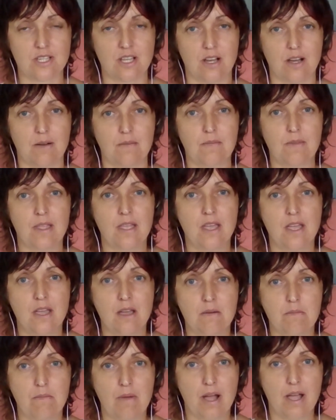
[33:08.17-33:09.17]

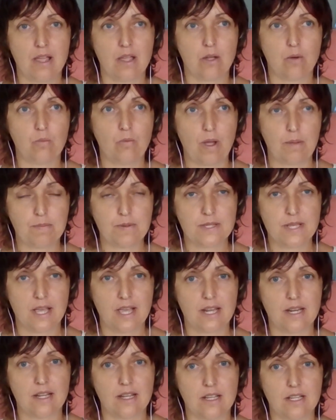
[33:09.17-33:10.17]
My
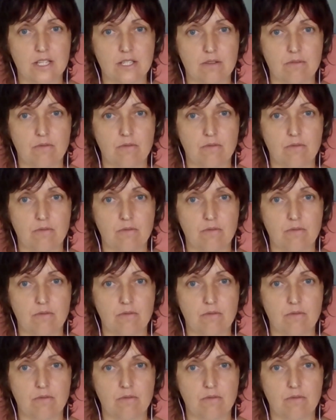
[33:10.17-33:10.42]
website is